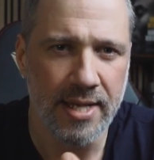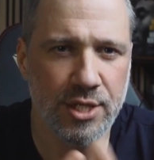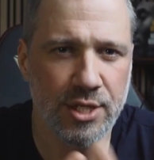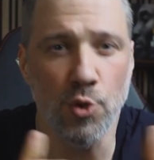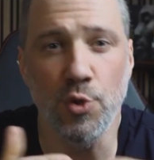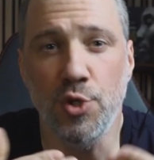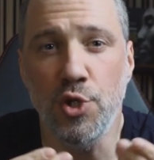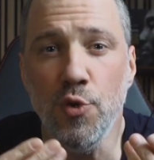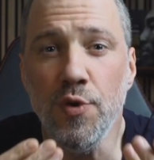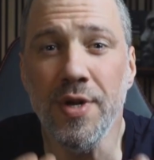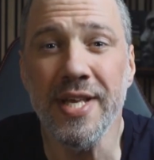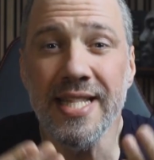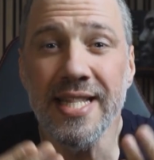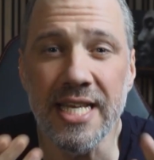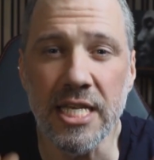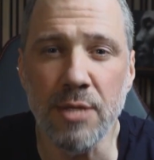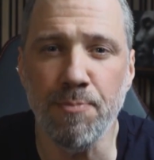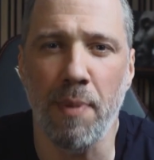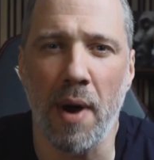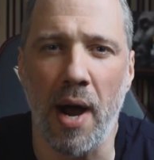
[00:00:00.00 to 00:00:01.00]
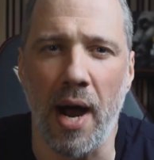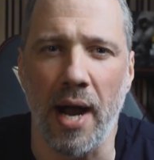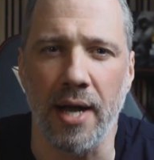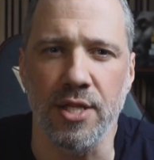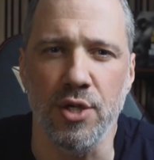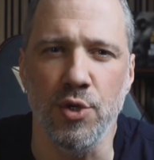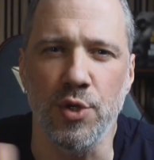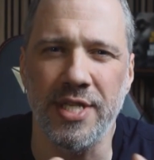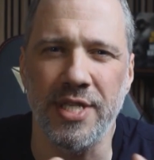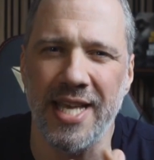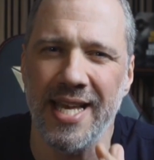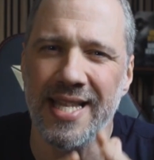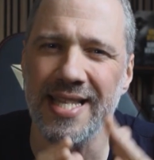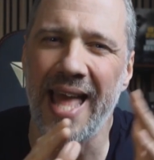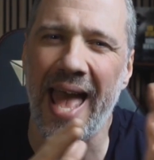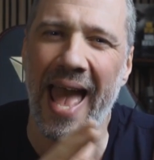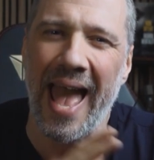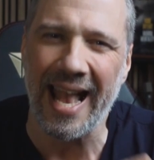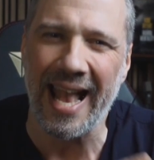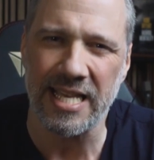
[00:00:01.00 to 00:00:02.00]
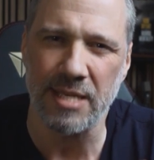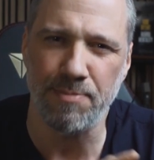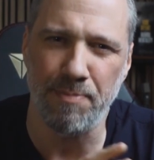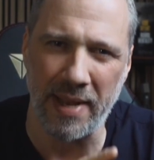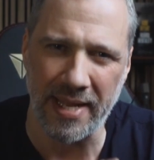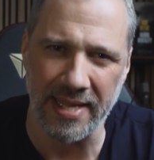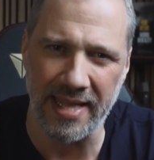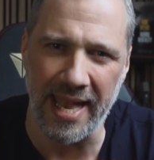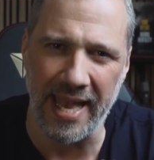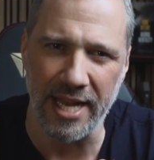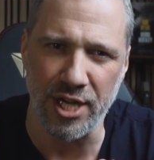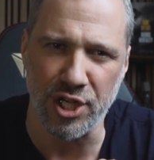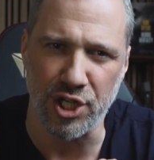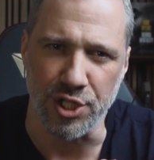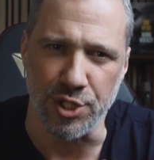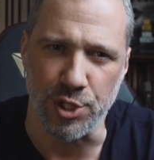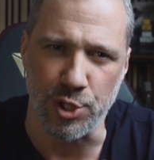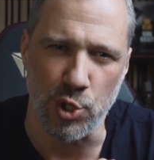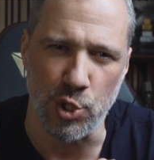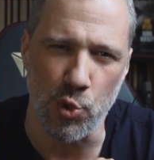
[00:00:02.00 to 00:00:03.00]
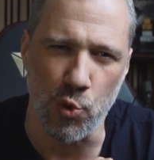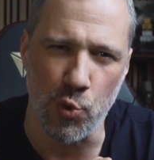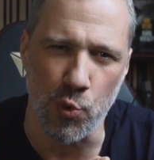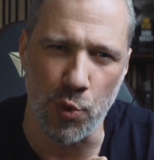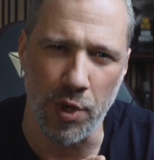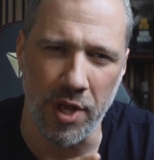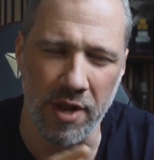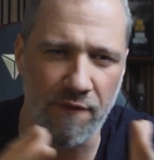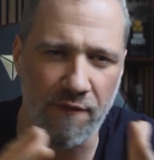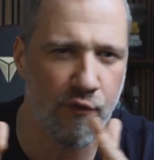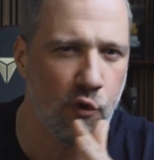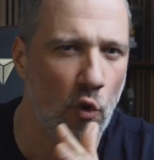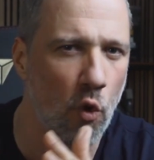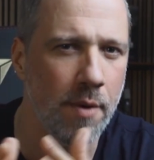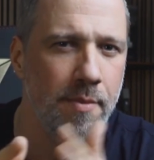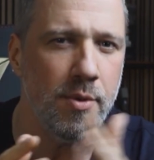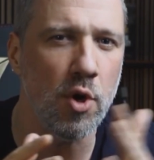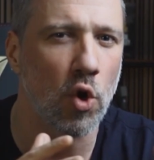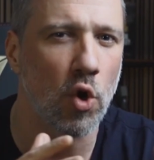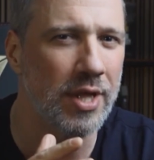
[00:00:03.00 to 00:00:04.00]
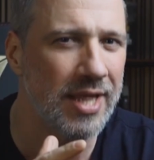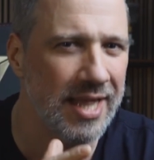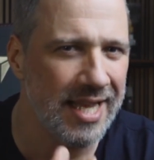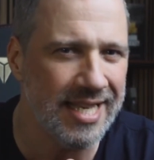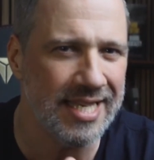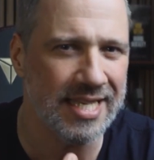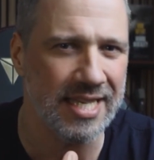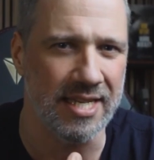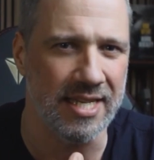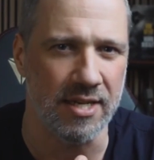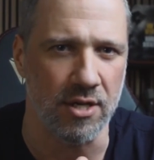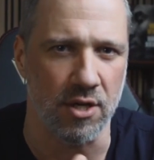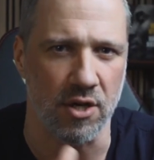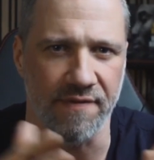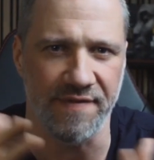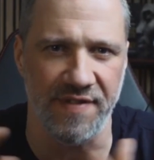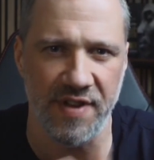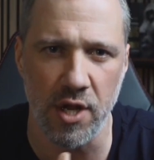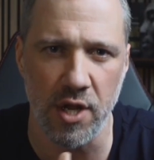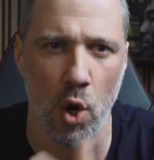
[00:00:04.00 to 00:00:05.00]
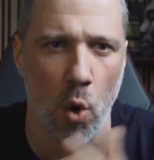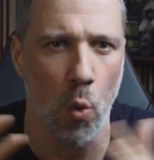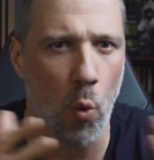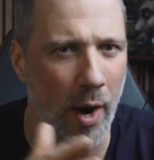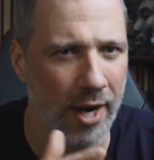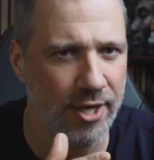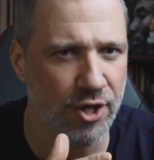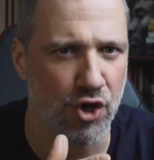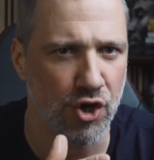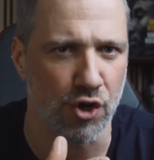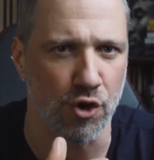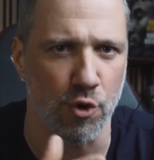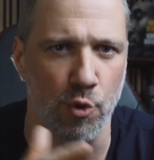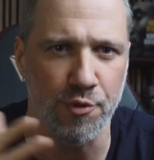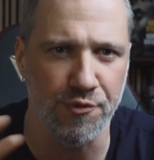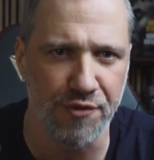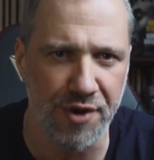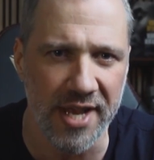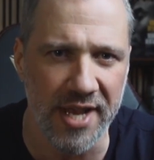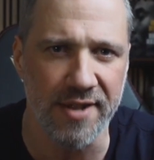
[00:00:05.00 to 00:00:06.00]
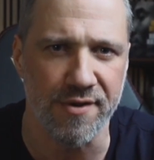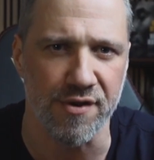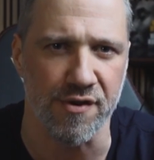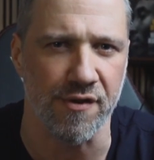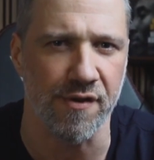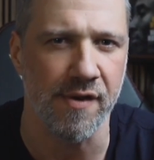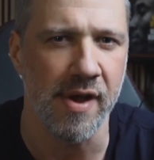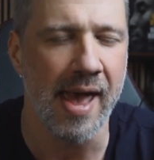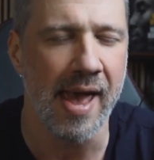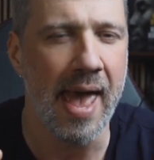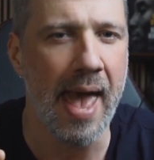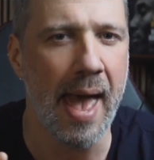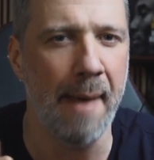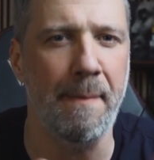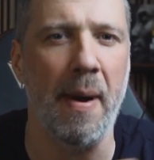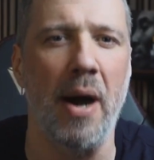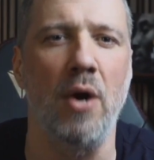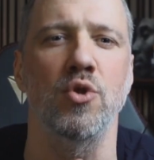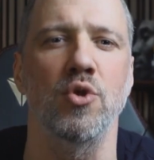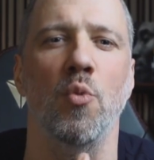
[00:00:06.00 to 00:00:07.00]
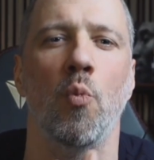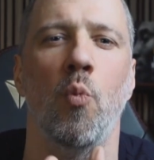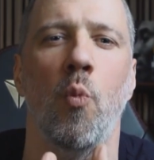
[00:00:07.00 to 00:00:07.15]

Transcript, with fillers: So during this part, you set the expectations. You inform your listener, video watcher, or reader about